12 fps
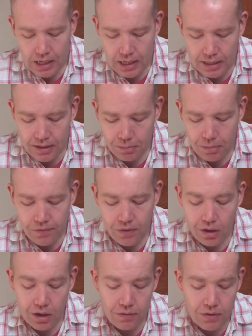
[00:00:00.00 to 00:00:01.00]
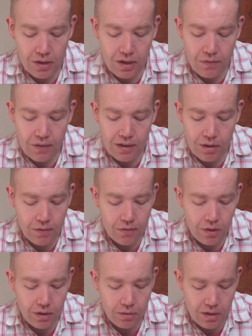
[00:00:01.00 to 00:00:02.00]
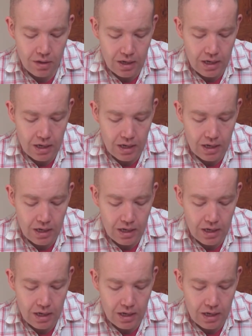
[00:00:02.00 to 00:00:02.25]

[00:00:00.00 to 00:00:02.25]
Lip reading: And number 5, is there anything you have not